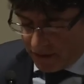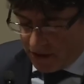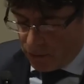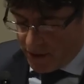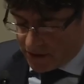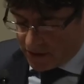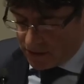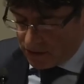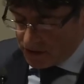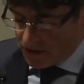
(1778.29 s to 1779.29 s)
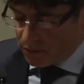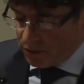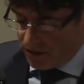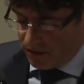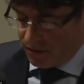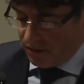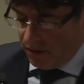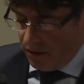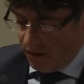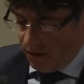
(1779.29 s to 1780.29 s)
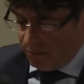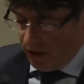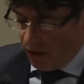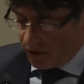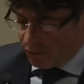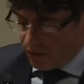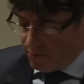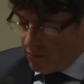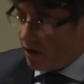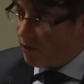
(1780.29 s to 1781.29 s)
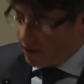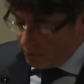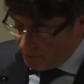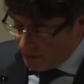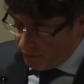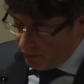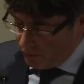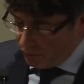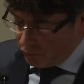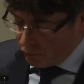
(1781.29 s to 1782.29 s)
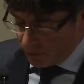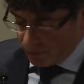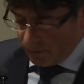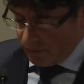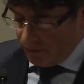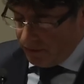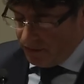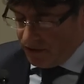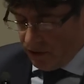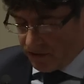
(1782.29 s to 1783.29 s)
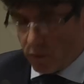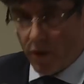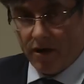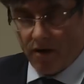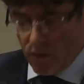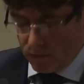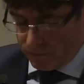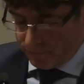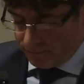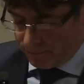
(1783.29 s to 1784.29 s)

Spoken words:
The US Constitution belongs to the American people, not the other way around.